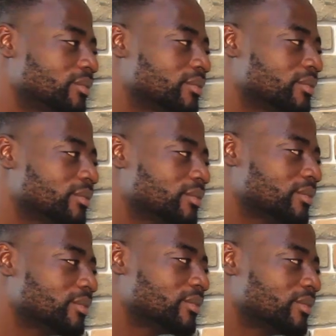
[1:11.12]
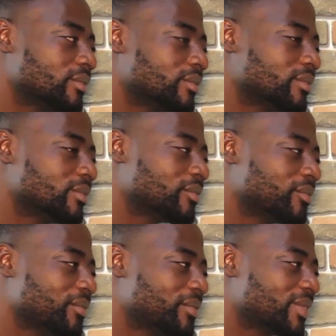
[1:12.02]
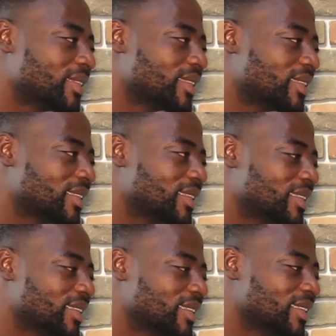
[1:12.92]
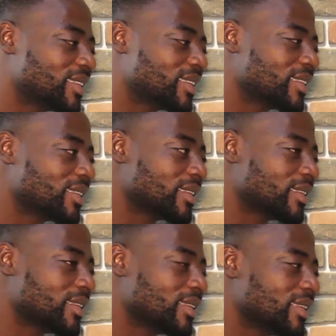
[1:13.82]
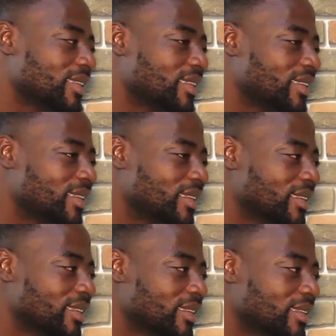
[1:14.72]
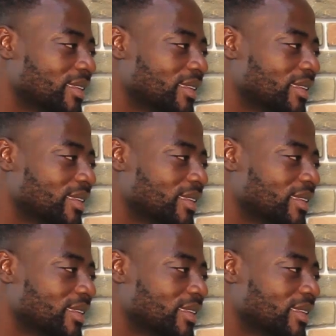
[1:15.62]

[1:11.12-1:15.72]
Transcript: This person isn't speaking.